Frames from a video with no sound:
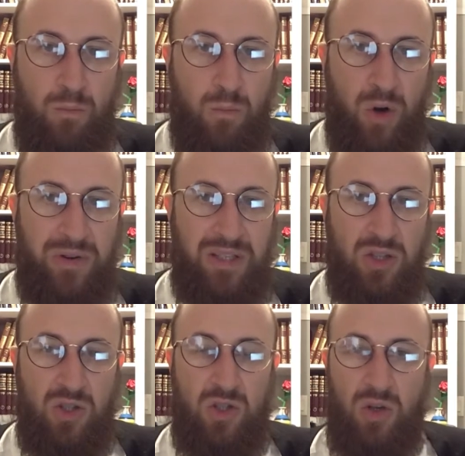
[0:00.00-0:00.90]
What are his
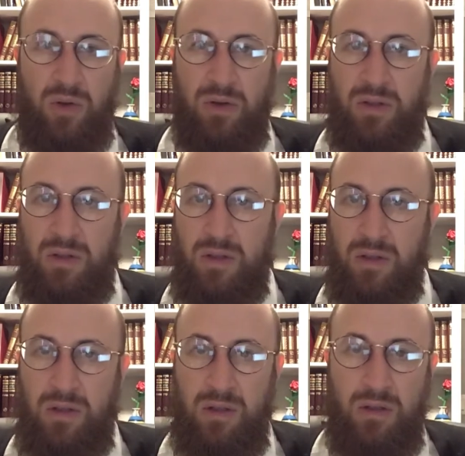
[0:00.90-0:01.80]
concerns?
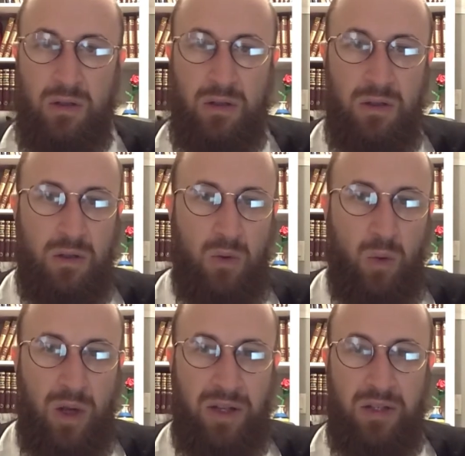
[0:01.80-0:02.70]

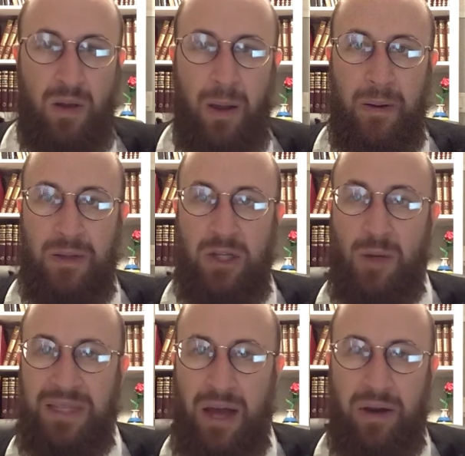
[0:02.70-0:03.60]
What
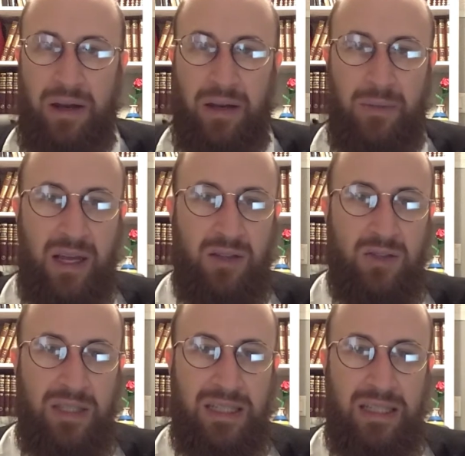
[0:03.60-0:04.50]
jumps out at him? The answer
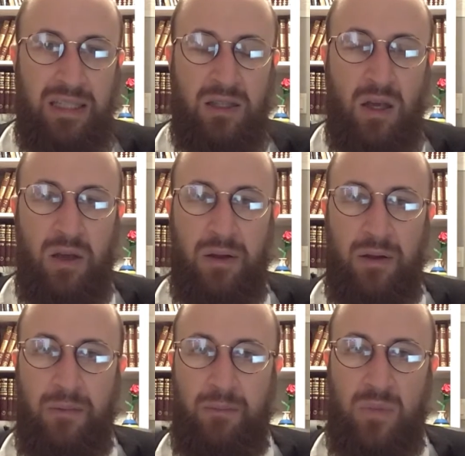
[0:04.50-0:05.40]
is he sees
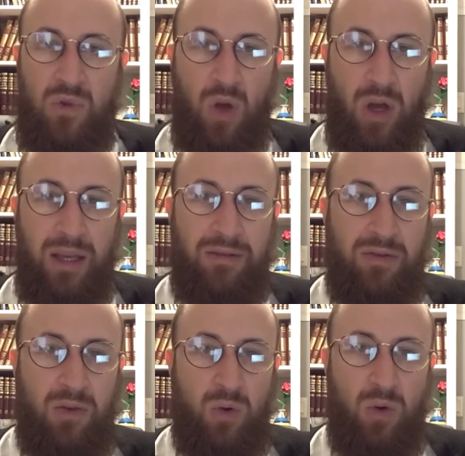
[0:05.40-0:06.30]

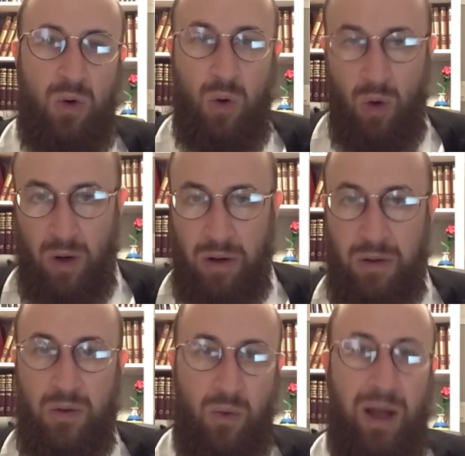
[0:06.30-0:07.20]
Tov or
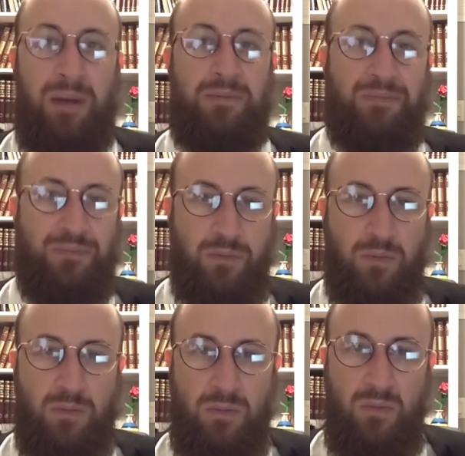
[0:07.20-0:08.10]
Ra.
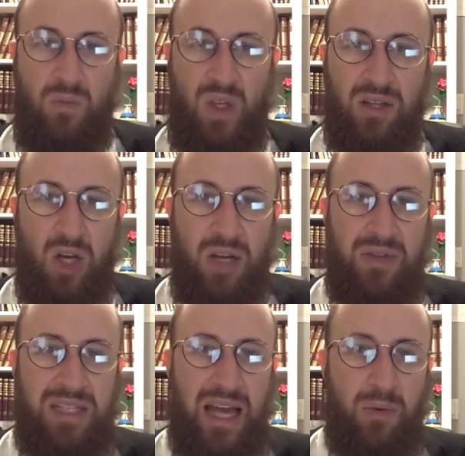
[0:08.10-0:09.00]
Tov
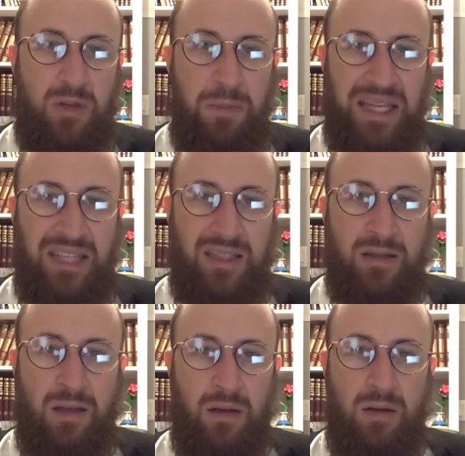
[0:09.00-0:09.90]
is that which meets
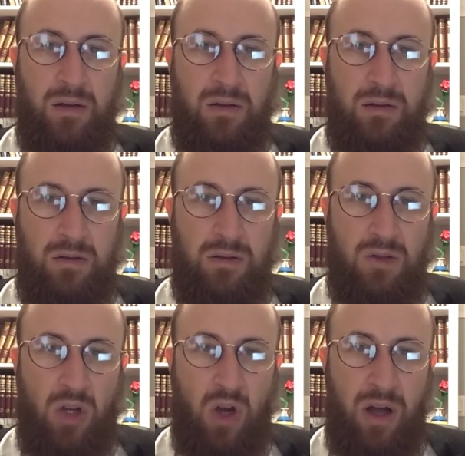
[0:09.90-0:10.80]

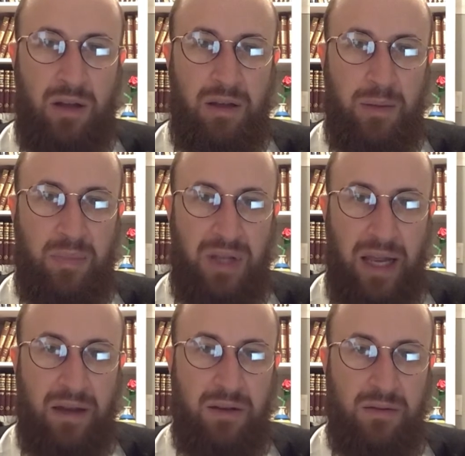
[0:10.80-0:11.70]
the godly
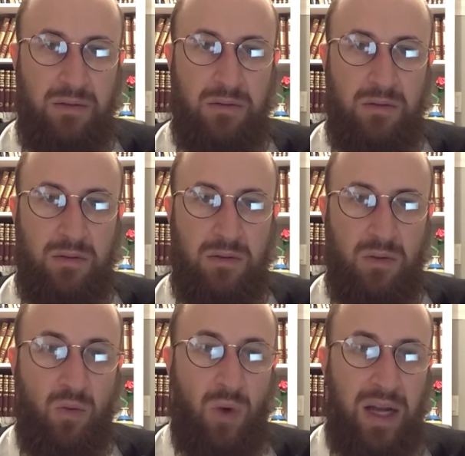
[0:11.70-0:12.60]
plan.
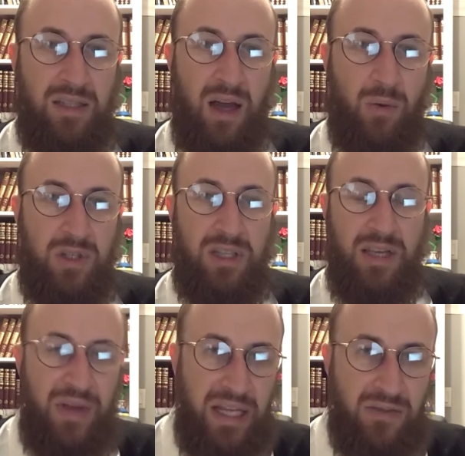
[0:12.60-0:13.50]
Ra is that which
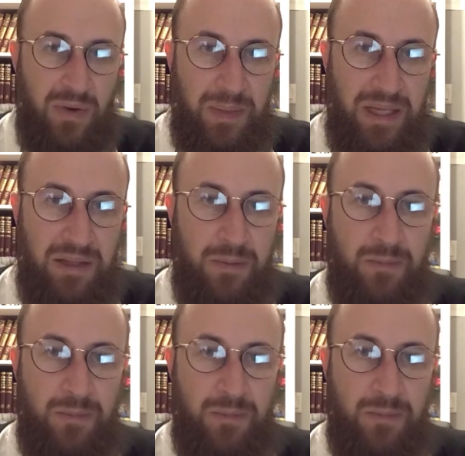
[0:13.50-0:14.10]
deviates from it.